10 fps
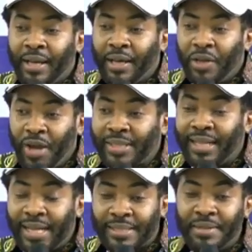Your
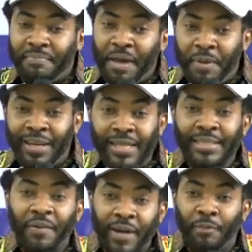Excellency, maybe later
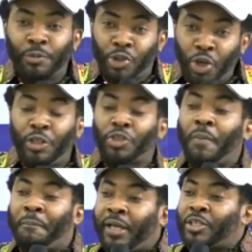I can show you some
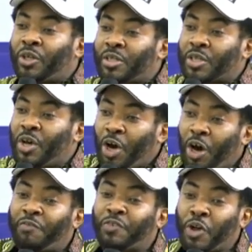pictures
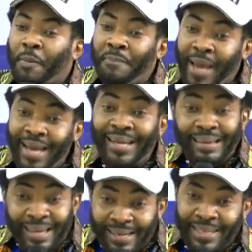of some men
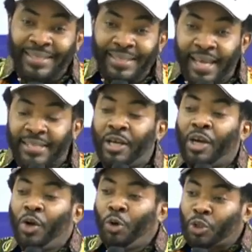in this state
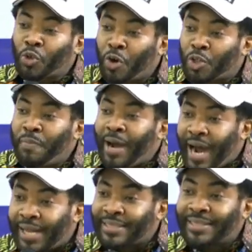whose scrotum
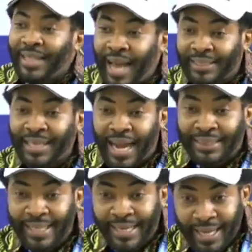are as large as
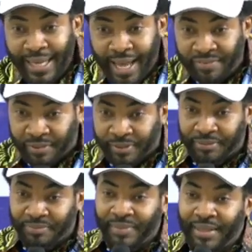the knee level.
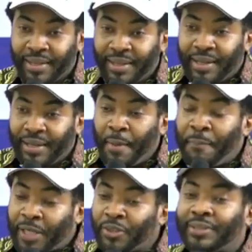The
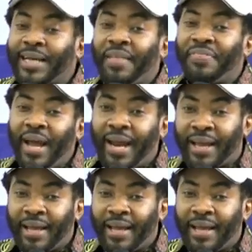pictures are there,